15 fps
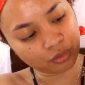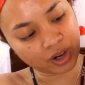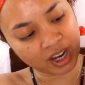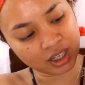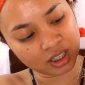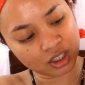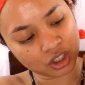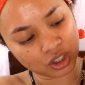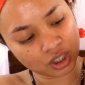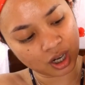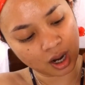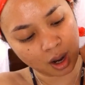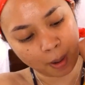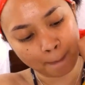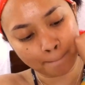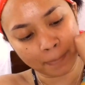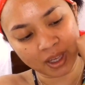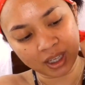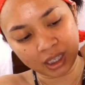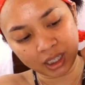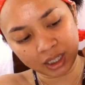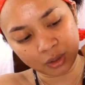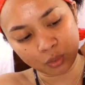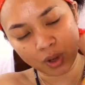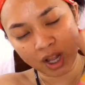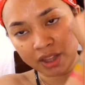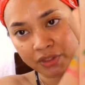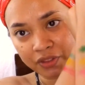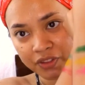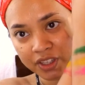reddish pink,
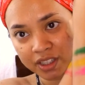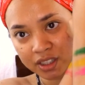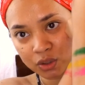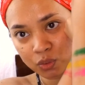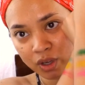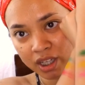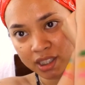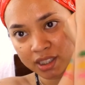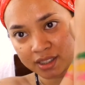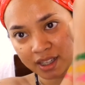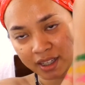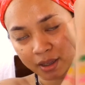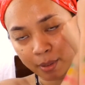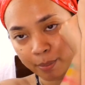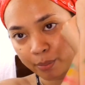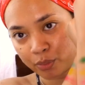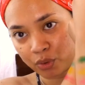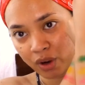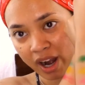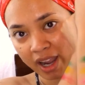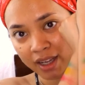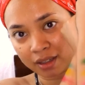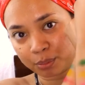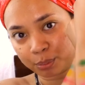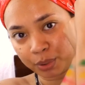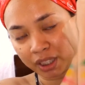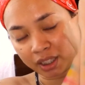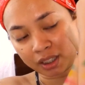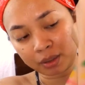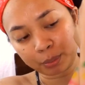while this one is like a bright
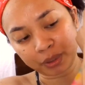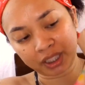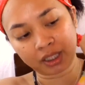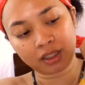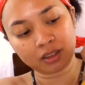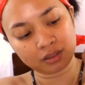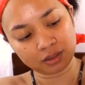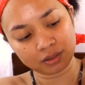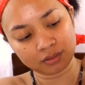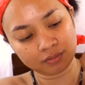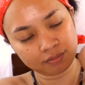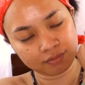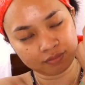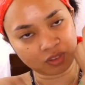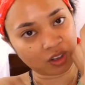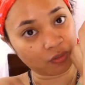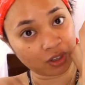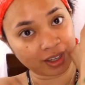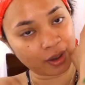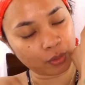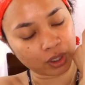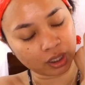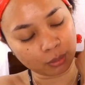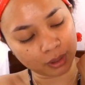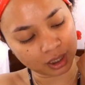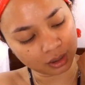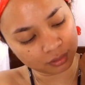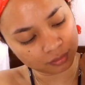pink, if you get what I mean.